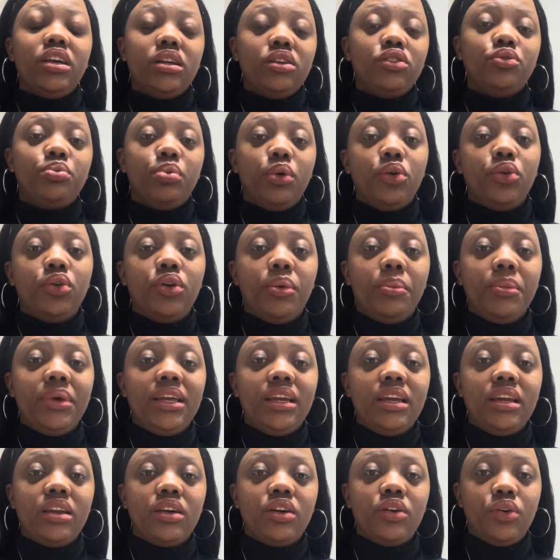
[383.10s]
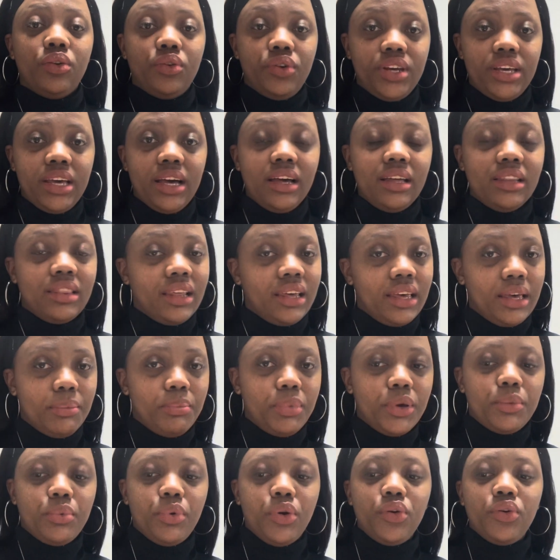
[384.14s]
program in Korea, the
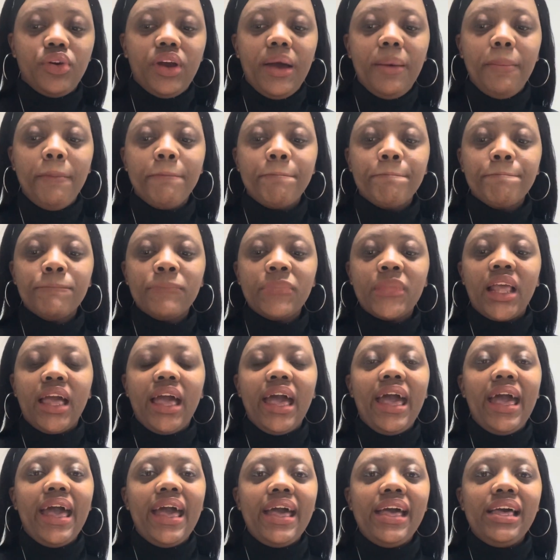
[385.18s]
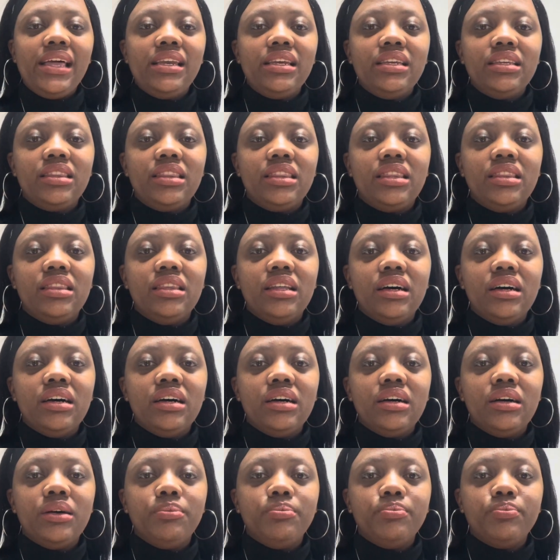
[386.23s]
EPIC program, and
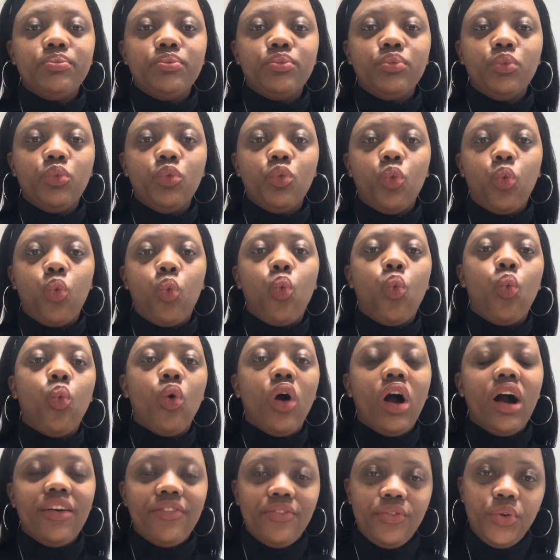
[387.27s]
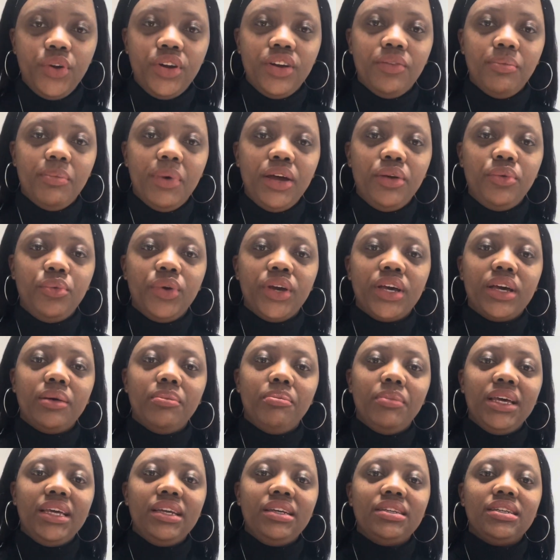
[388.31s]
a friend of mine
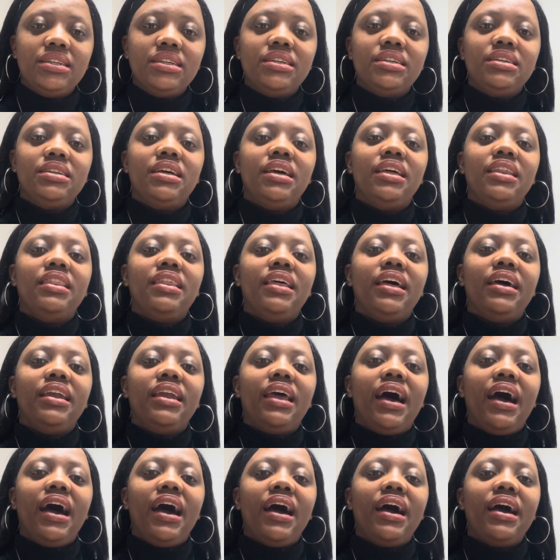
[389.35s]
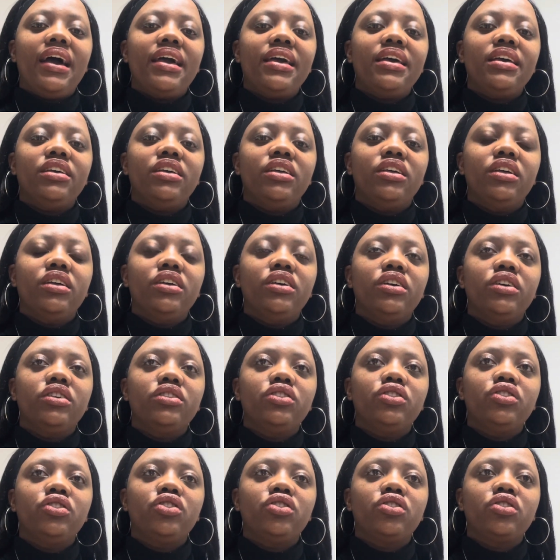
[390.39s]
recommended that I
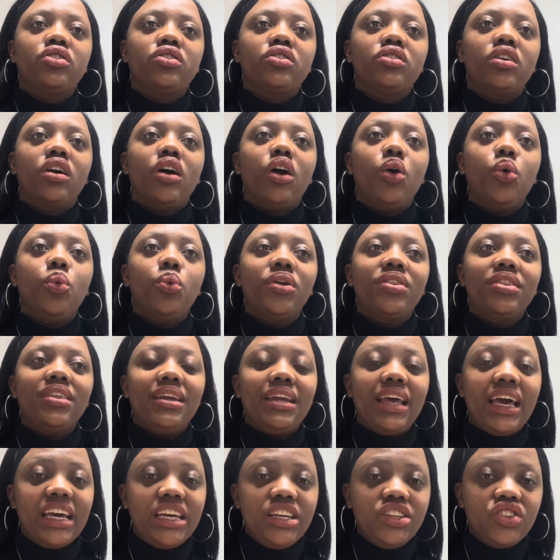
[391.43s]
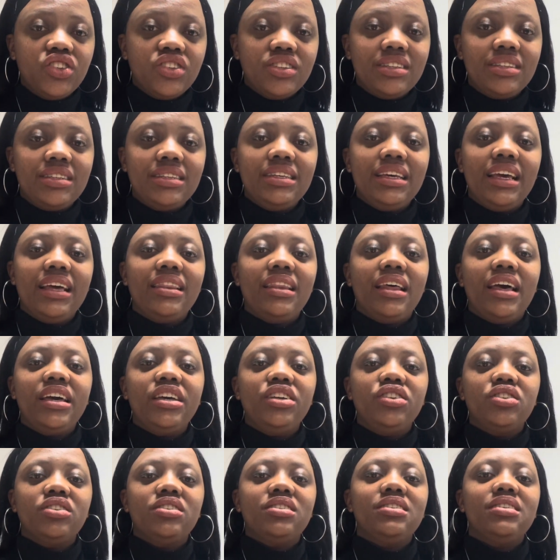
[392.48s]
go with an agency, and the
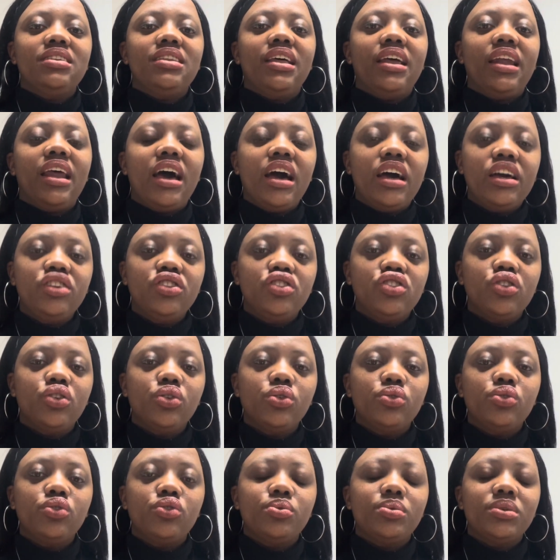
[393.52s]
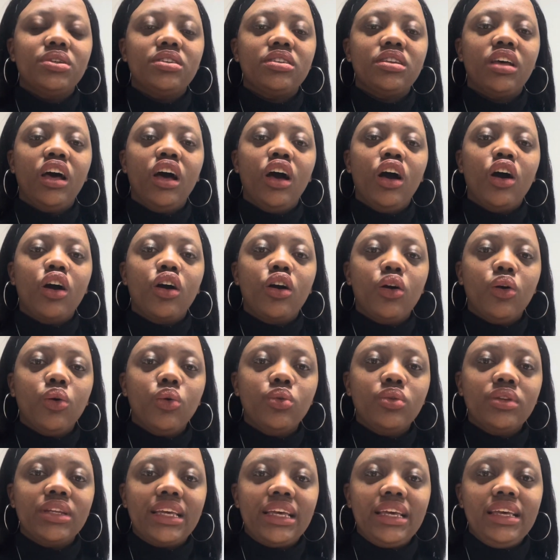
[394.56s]
agency that I chose was
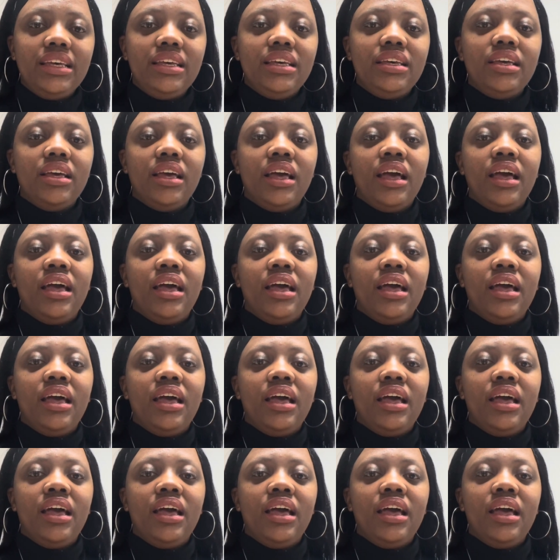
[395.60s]
Gold Key